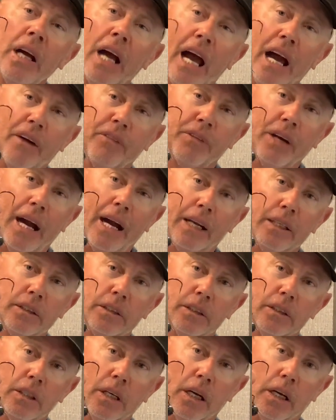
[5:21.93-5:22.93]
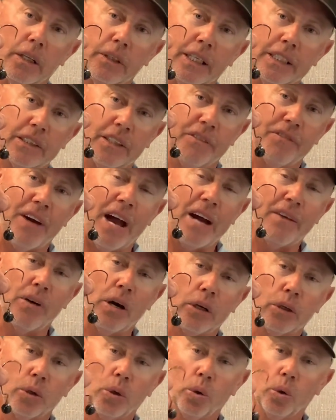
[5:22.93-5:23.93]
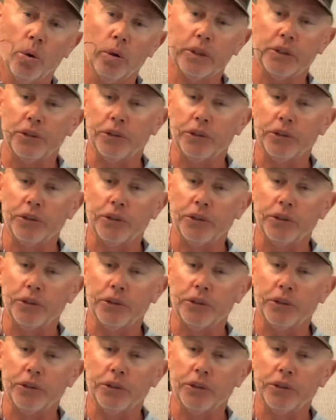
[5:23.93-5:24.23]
I've got that's a 5/0 hook.